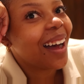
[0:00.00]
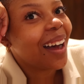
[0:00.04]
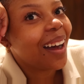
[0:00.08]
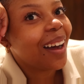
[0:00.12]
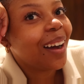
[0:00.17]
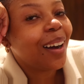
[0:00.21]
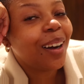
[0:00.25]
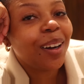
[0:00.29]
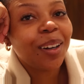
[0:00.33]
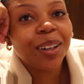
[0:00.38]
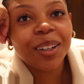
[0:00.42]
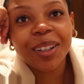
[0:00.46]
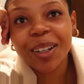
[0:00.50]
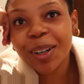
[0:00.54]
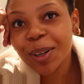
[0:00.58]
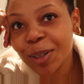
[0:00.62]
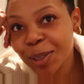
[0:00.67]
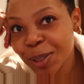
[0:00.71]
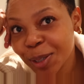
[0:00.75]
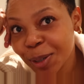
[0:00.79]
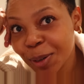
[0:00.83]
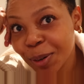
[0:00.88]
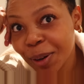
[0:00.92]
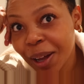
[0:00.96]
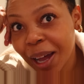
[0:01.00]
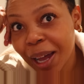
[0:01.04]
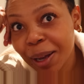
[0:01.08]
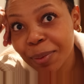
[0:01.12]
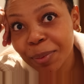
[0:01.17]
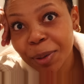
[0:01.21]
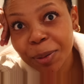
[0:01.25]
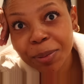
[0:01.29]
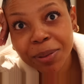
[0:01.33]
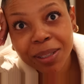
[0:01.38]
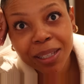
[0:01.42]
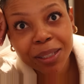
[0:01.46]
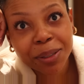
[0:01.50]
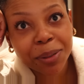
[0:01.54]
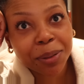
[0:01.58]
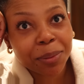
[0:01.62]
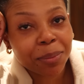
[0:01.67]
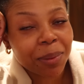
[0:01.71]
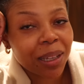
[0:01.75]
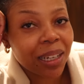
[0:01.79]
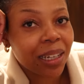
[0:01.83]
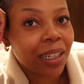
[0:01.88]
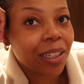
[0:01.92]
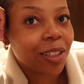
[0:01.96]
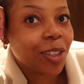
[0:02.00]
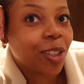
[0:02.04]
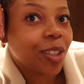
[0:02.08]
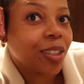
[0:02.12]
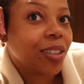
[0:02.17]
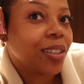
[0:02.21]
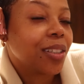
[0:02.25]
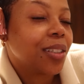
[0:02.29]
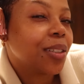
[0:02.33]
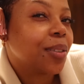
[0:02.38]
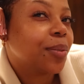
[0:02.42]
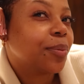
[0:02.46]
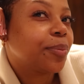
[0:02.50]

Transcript: also, I'm obsessed with my lashes.